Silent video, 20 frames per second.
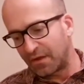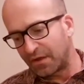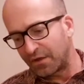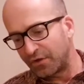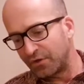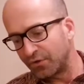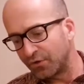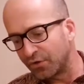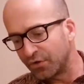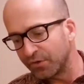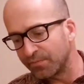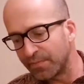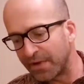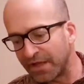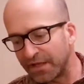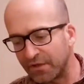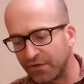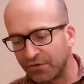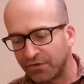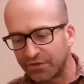You could make
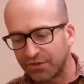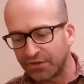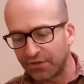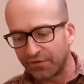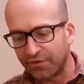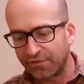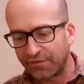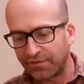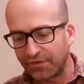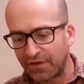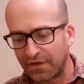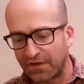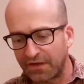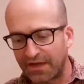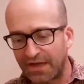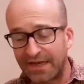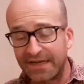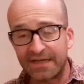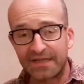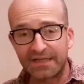use of
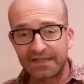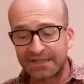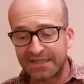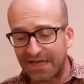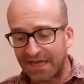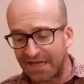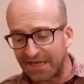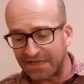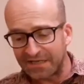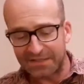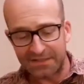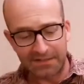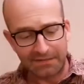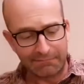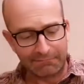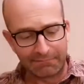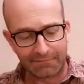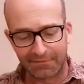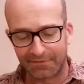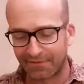any containers,
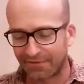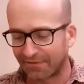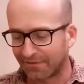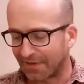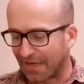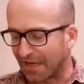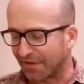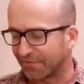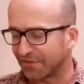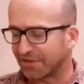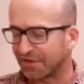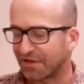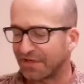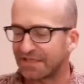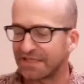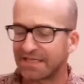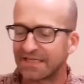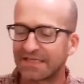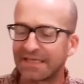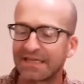
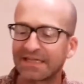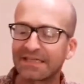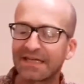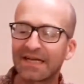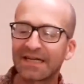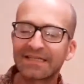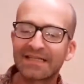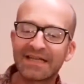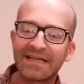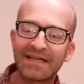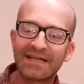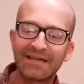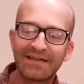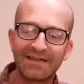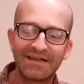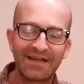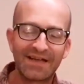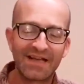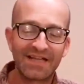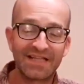advertising Tic Tacs here,
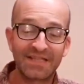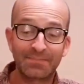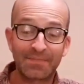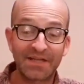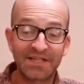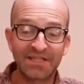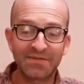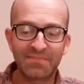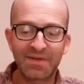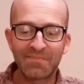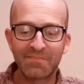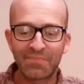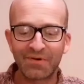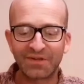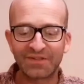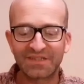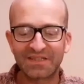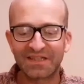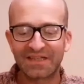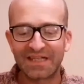a specimen
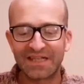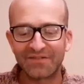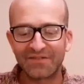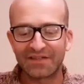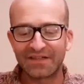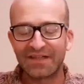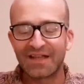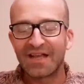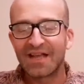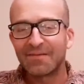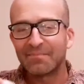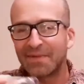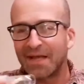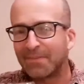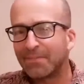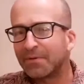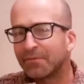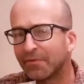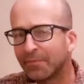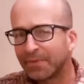bottle even,
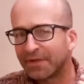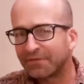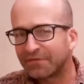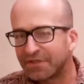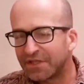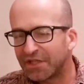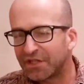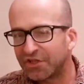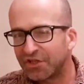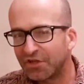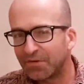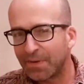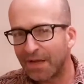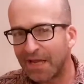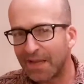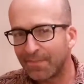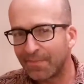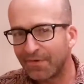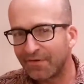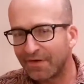maybe with a bit of tissue
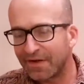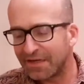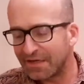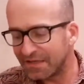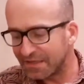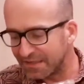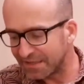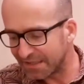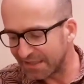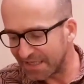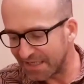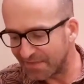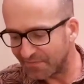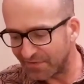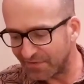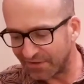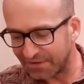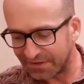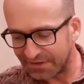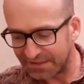paper in to keep
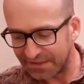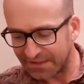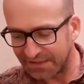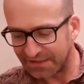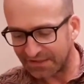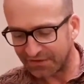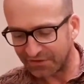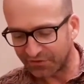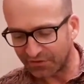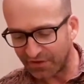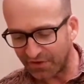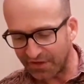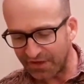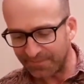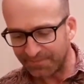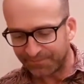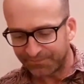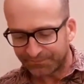those seeds dry.